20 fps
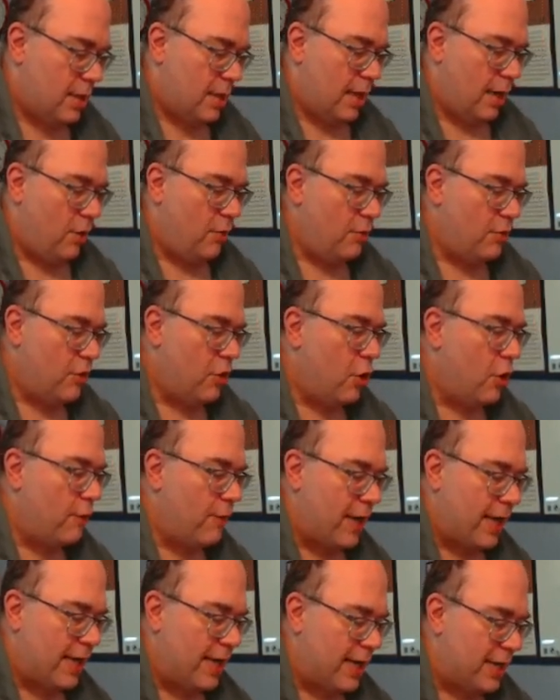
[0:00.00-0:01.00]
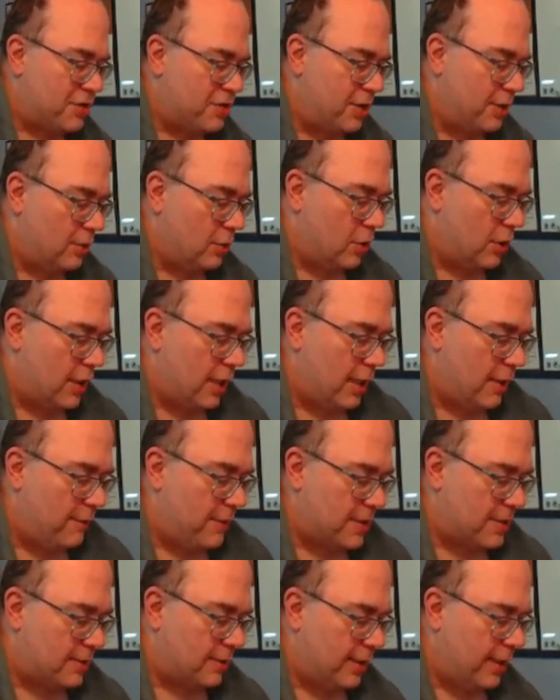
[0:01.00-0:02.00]
I don't know if I can actually look, if
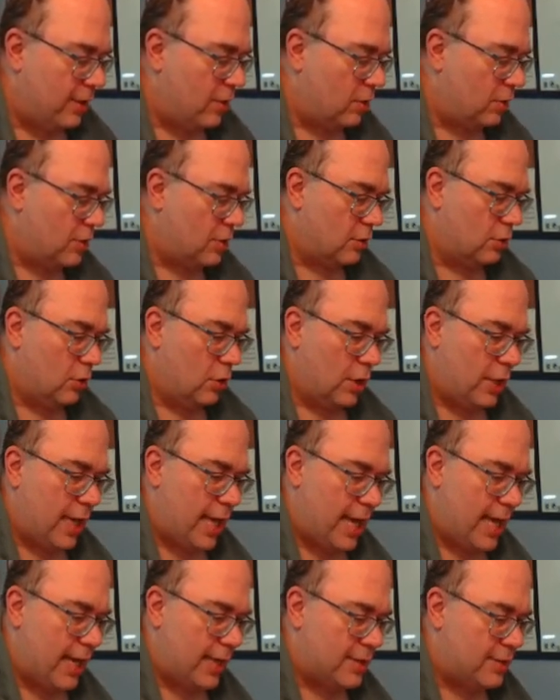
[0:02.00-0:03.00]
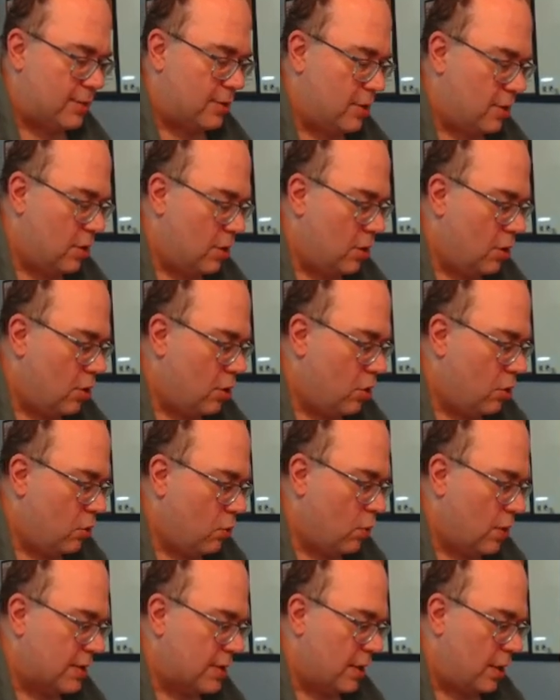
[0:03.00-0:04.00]
it's legal to look at
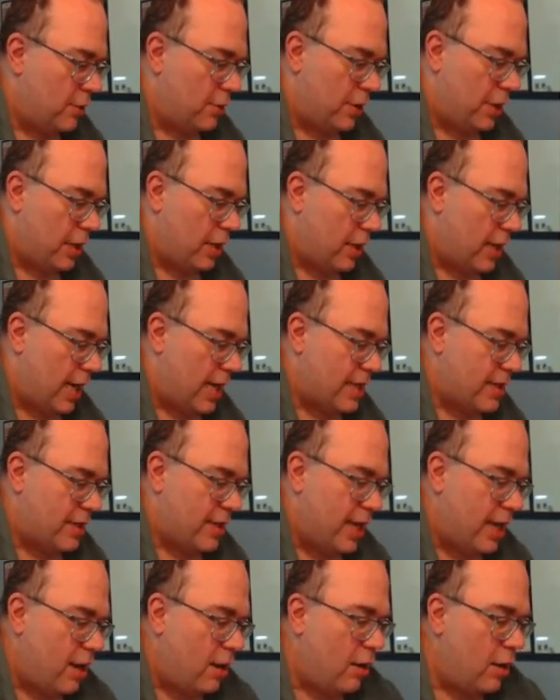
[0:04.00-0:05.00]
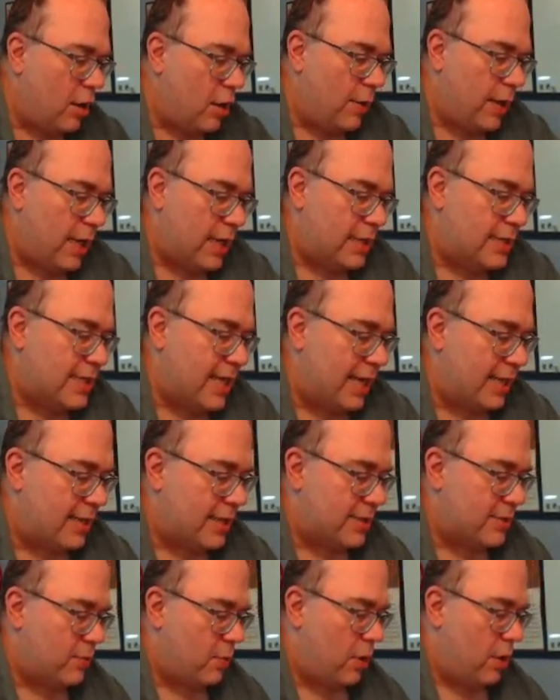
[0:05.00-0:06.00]
what's under here. I think I'm going to go ahead and take
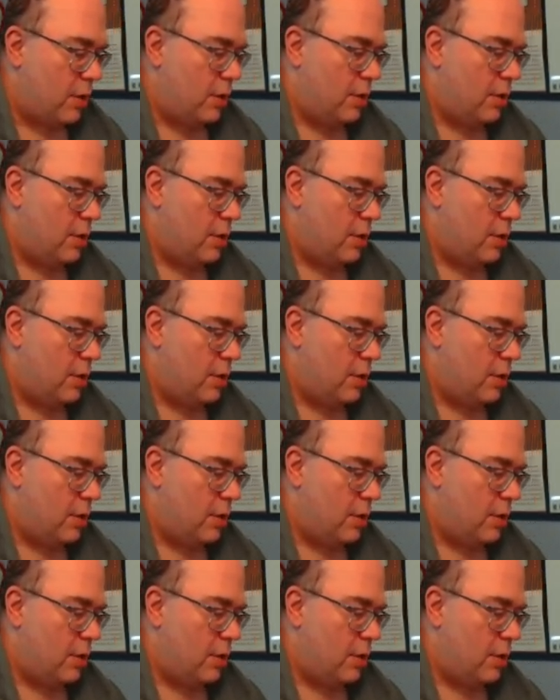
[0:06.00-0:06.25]
this one.